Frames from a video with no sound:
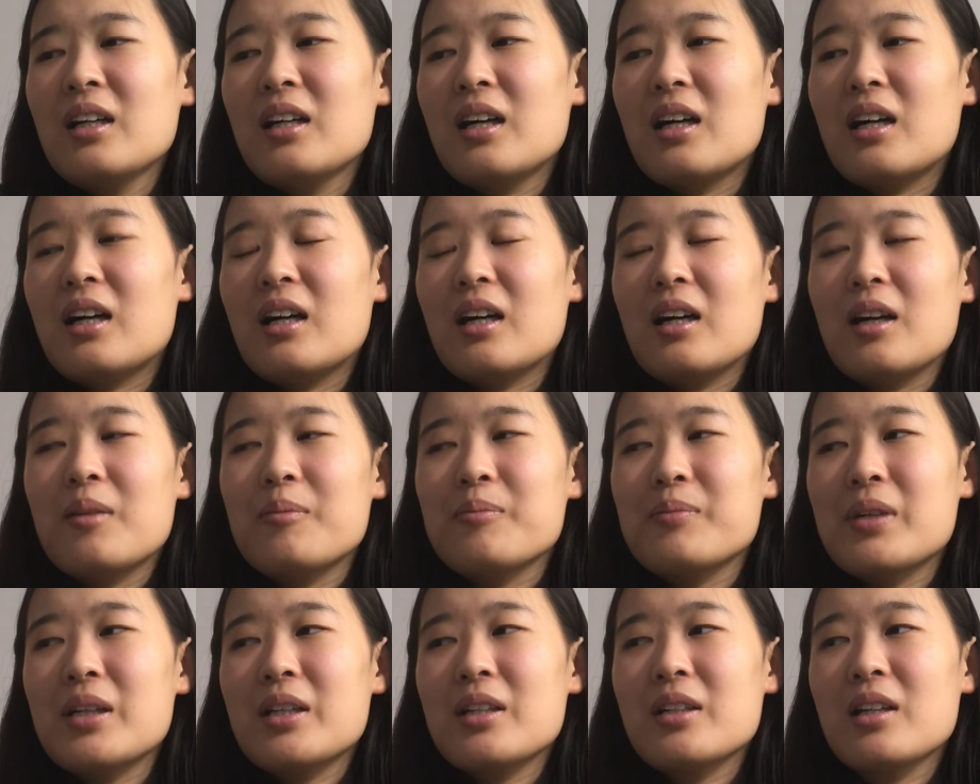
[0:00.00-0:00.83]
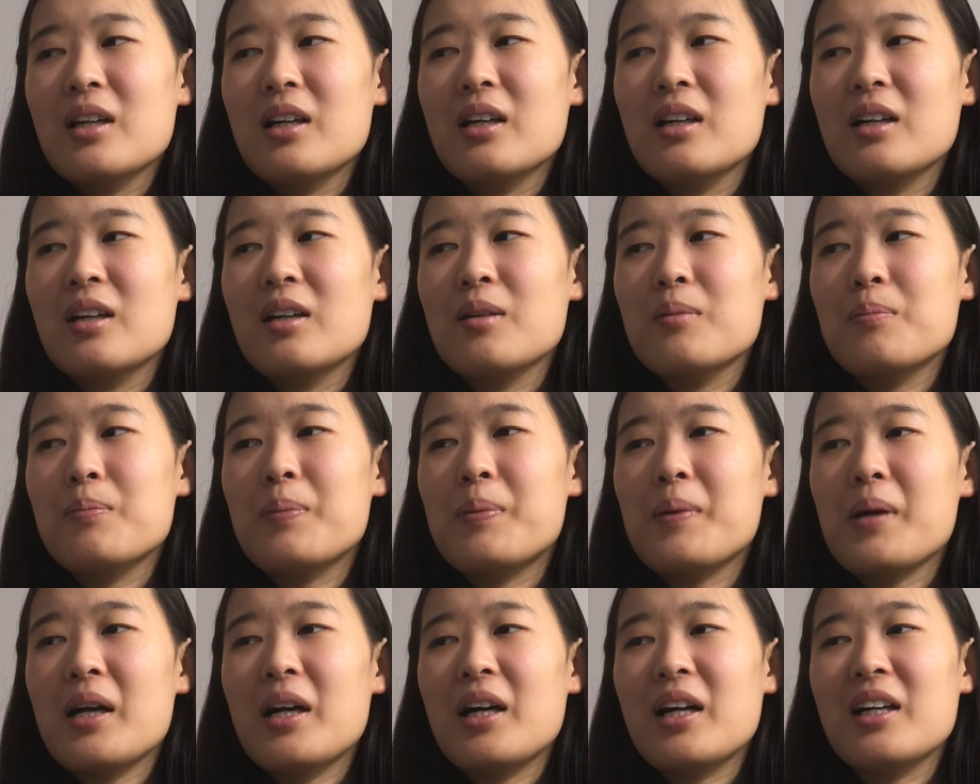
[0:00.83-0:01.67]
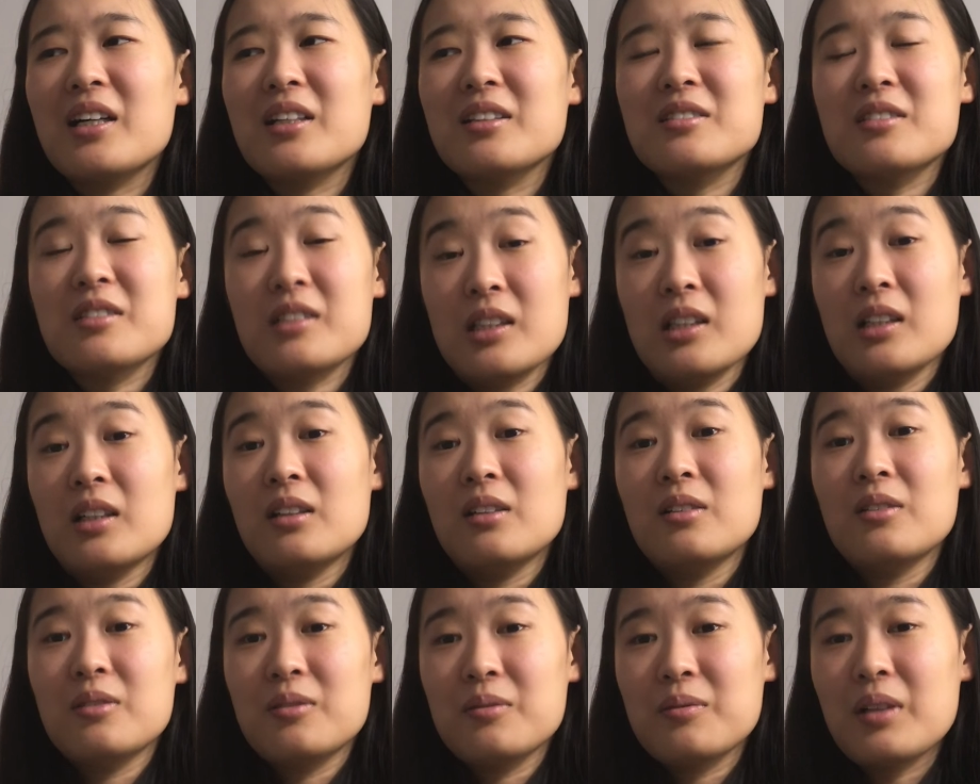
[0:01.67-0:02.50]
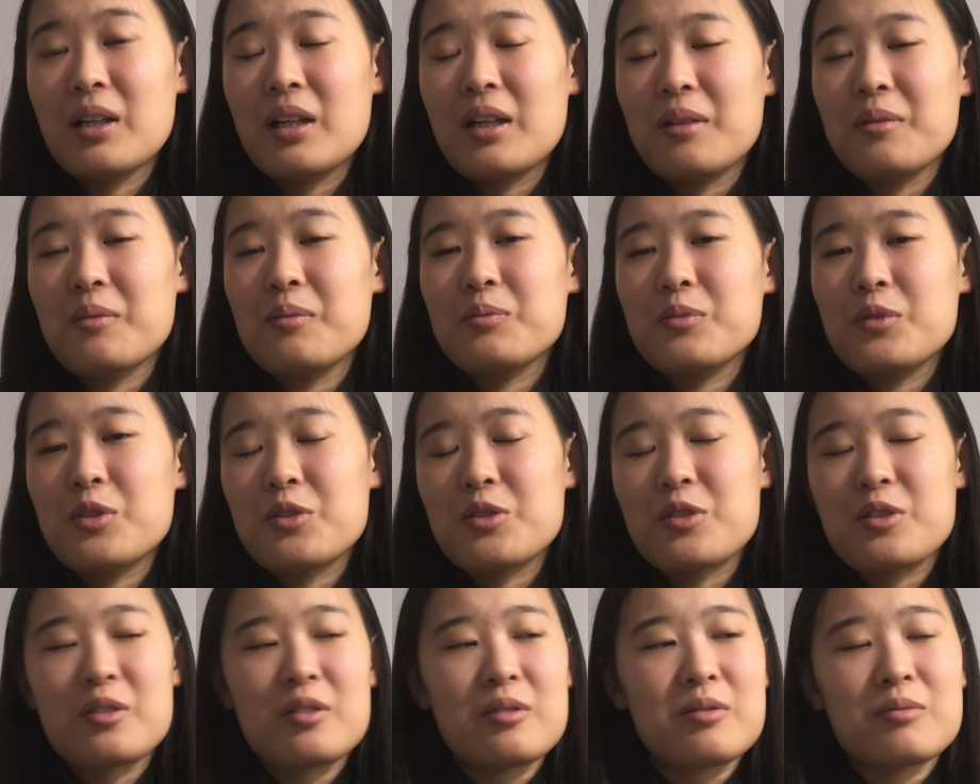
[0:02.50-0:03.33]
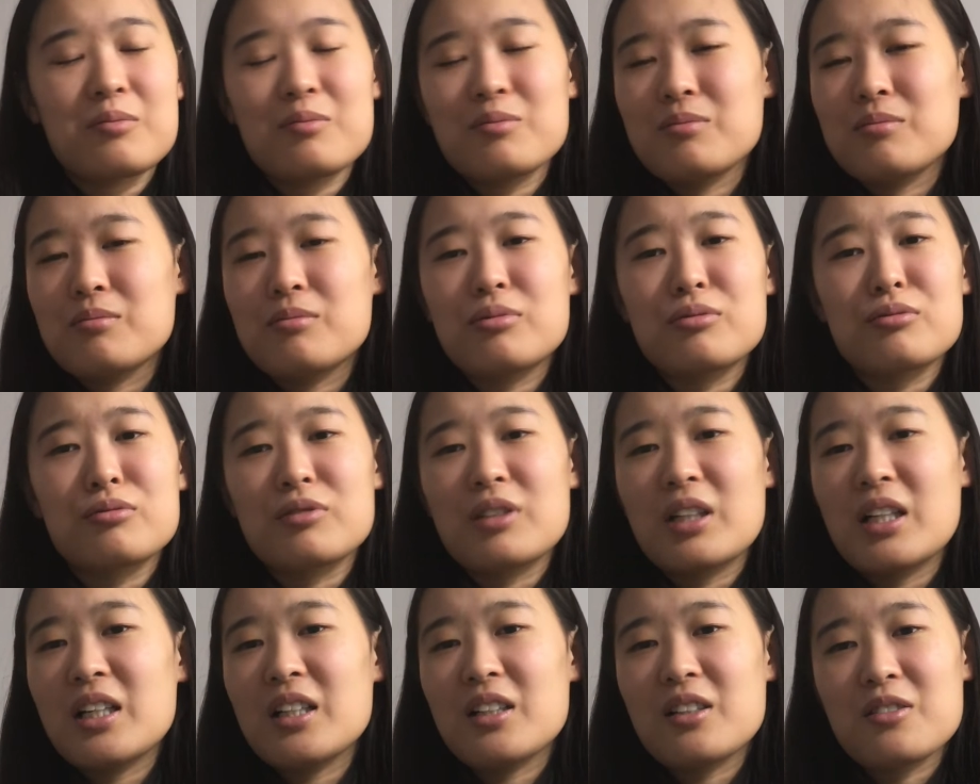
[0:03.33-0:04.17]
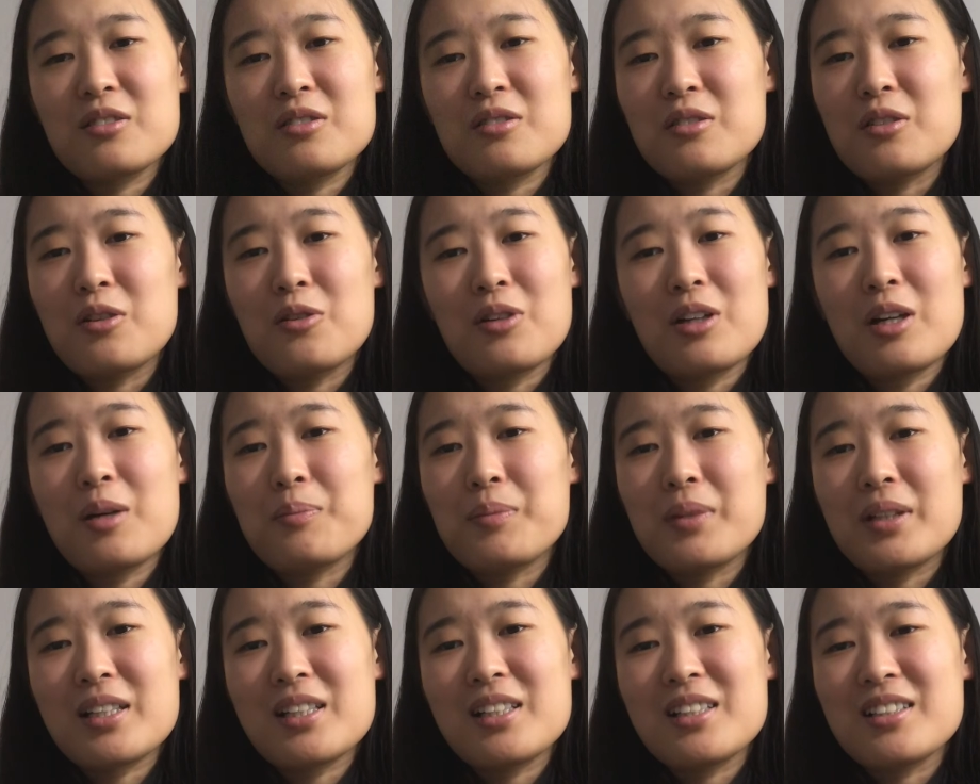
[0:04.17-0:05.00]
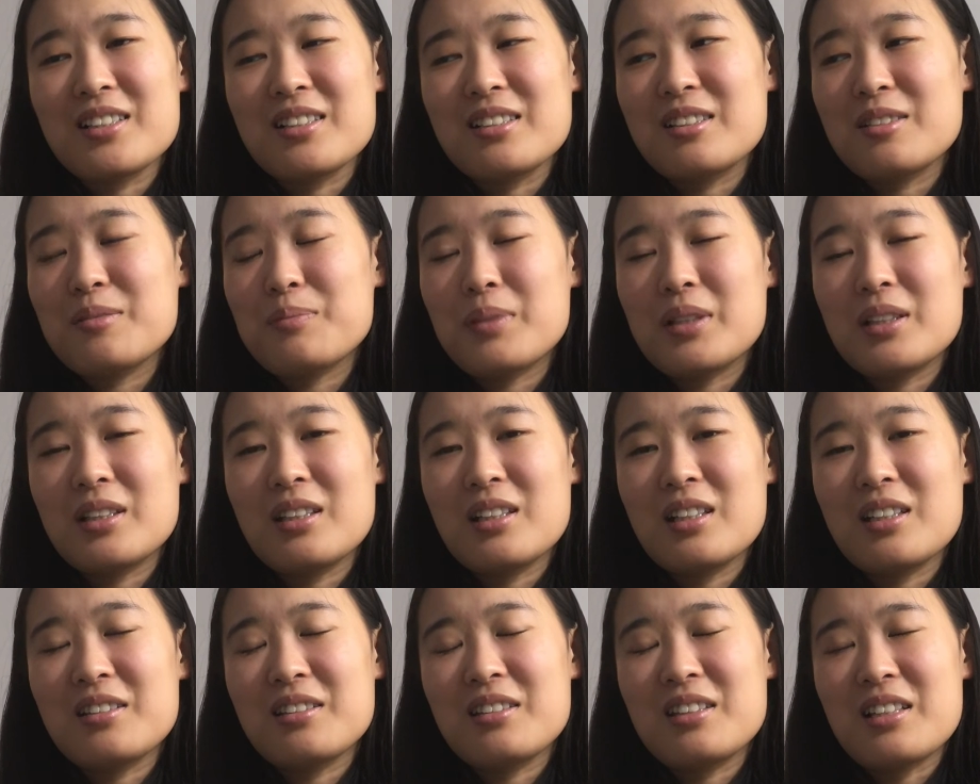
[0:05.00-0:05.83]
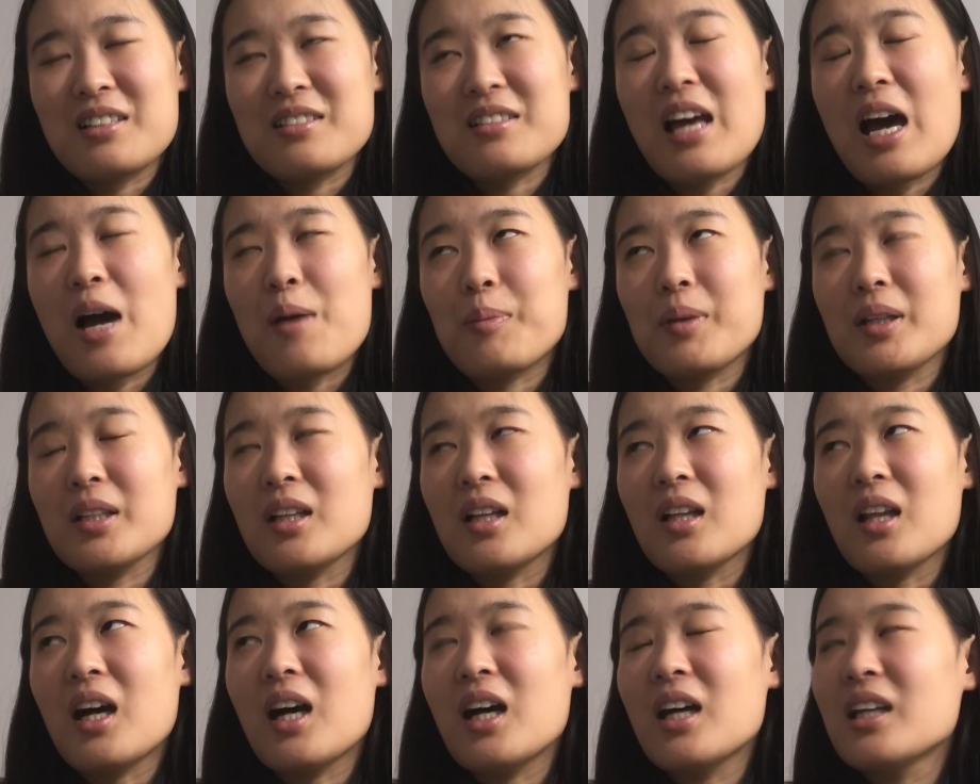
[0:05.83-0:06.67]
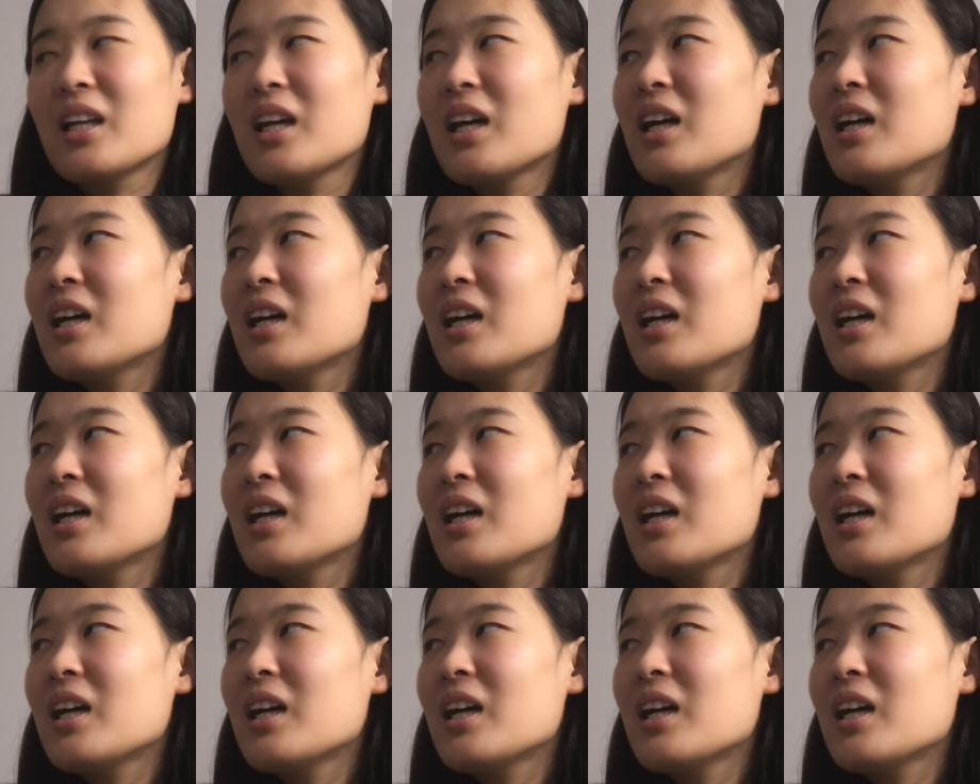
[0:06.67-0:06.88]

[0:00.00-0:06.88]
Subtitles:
Um, but still, you just pray there's no complications, but it does happen a lot.